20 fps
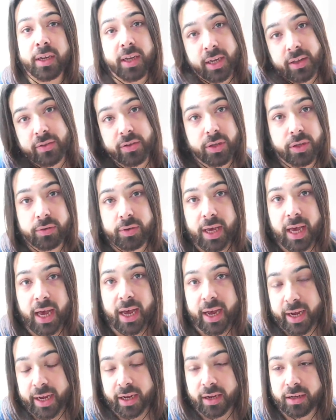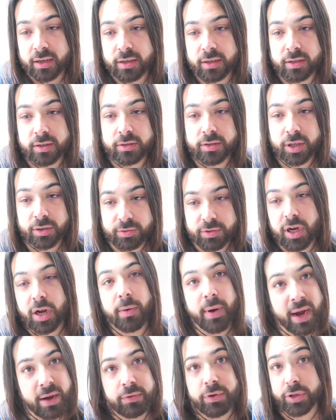in the UK don't know
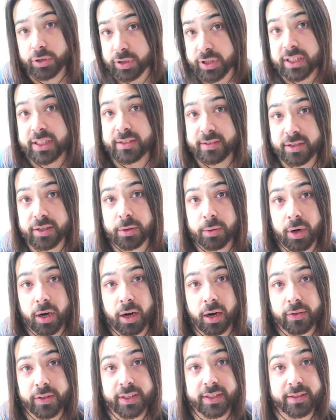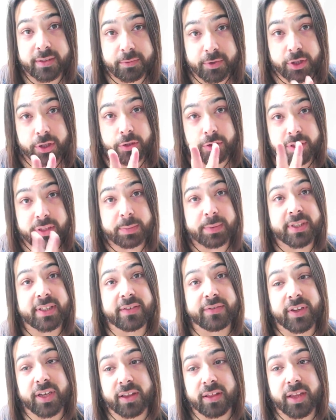how good these two are, these two
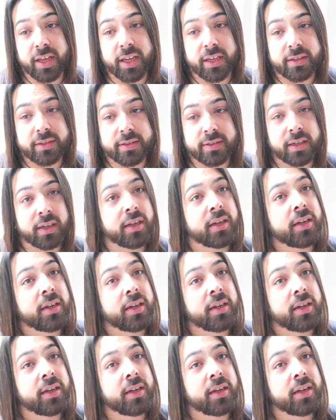specific things.